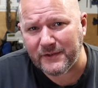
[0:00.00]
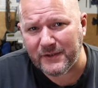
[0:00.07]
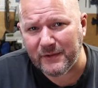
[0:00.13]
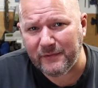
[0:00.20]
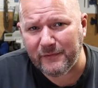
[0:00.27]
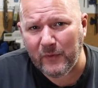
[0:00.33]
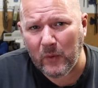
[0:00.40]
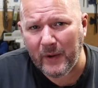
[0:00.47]
so
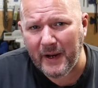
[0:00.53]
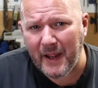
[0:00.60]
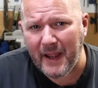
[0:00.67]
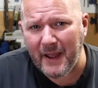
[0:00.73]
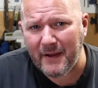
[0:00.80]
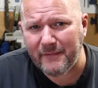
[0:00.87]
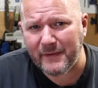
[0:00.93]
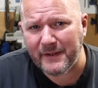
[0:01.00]

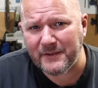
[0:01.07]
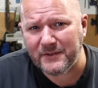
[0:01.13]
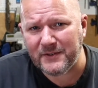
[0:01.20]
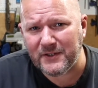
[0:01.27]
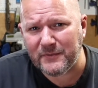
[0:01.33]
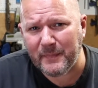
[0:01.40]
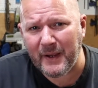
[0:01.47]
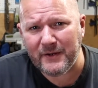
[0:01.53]
4.5-inch
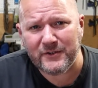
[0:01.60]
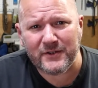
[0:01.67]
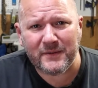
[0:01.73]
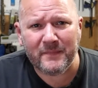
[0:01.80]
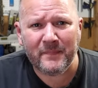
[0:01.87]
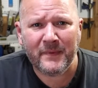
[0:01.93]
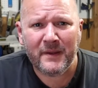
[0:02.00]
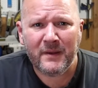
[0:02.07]

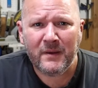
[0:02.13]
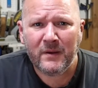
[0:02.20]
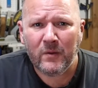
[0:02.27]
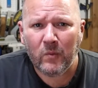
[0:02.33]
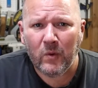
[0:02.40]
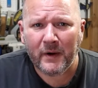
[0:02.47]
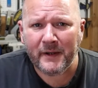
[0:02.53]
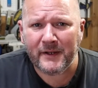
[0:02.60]
suspension,
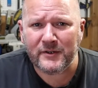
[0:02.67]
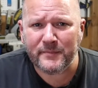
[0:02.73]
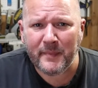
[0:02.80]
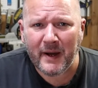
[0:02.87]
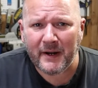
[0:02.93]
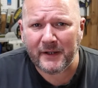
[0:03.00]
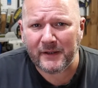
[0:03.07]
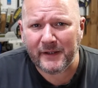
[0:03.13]
1-inch
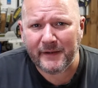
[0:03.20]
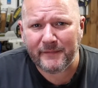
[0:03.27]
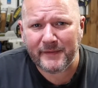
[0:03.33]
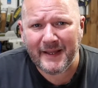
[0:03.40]
body lift.